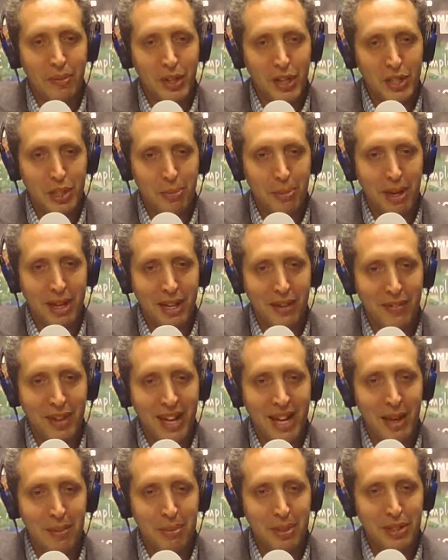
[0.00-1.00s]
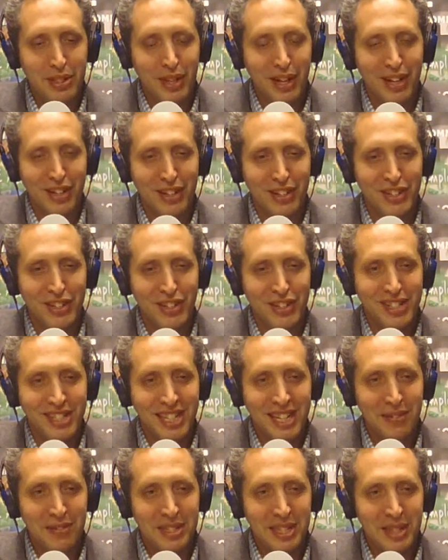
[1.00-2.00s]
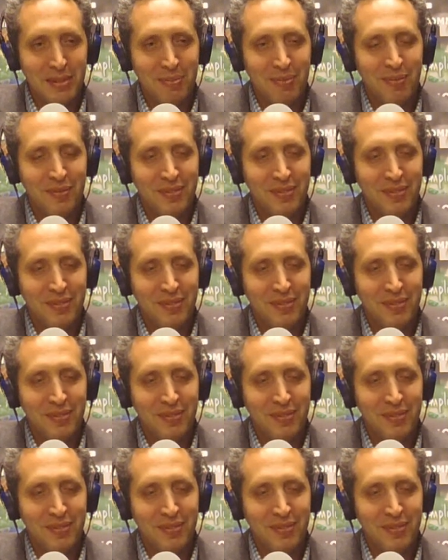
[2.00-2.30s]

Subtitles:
JCPenney if that happens. All your shirts you give to them.